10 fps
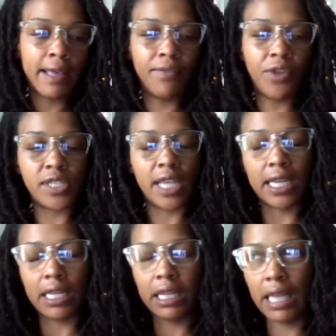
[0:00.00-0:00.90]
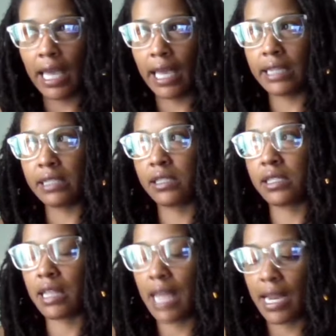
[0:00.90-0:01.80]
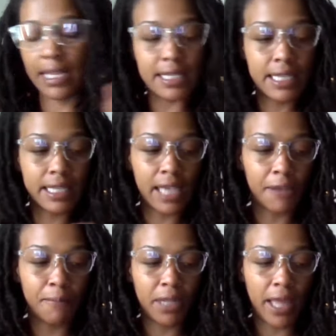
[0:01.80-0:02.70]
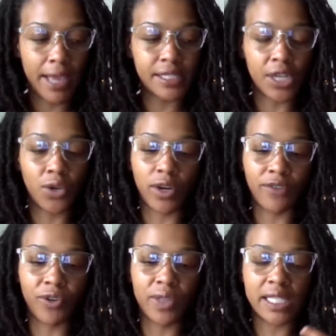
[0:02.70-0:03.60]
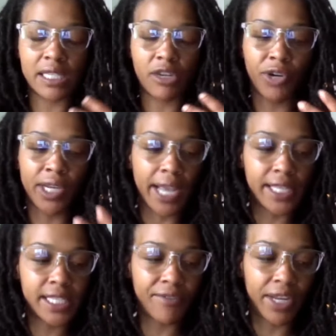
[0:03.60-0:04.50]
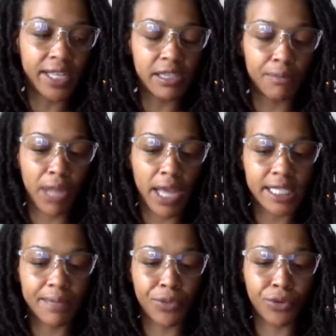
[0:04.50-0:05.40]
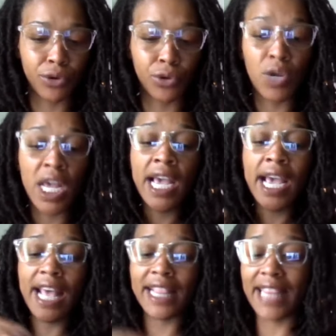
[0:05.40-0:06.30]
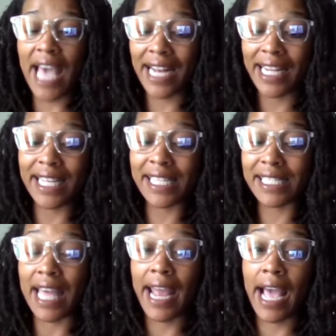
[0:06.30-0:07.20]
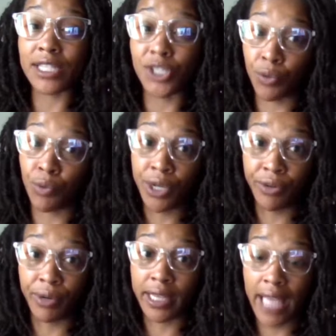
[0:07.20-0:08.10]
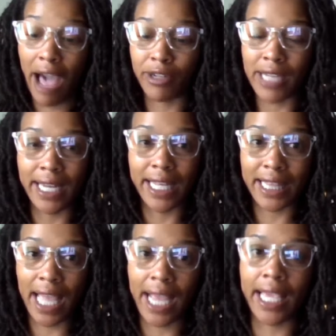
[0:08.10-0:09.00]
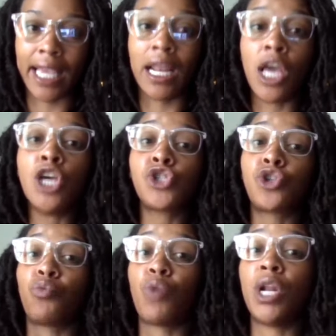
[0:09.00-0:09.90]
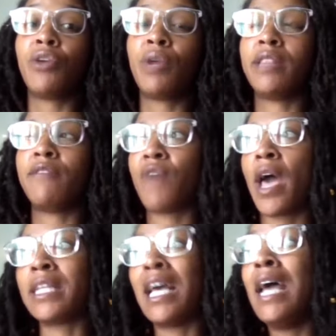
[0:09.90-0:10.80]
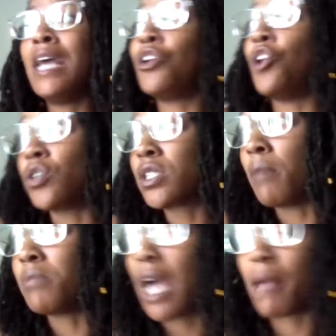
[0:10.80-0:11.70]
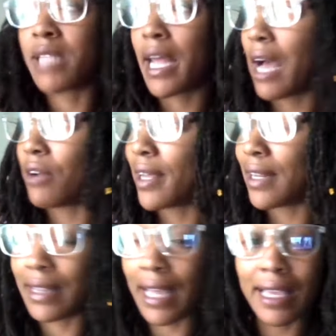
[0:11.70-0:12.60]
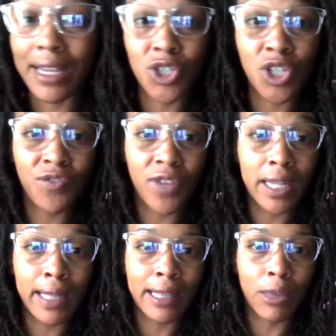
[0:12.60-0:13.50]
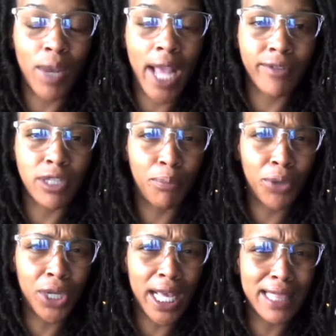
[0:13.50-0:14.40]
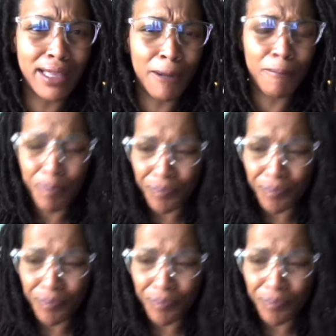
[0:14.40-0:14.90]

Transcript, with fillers: there's a cleanse that needs to take place in order for this creativity to blossom through. And that is that surrendering the outdated thinking, surrendering the fact, you know, sometimes that outdated thinking is just feeling like that we have to put in the,